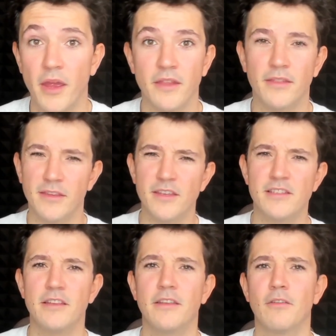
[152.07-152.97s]
and this
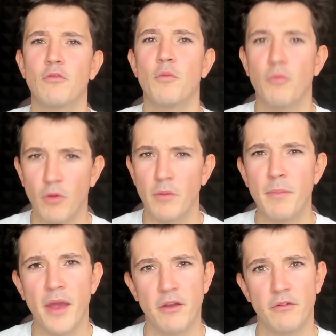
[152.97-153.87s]
LinkedIn group will be
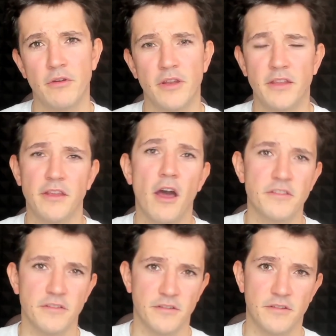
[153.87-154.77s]
better than the
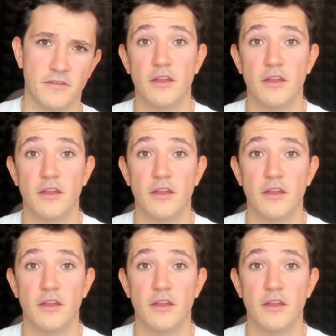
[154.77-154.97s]
others.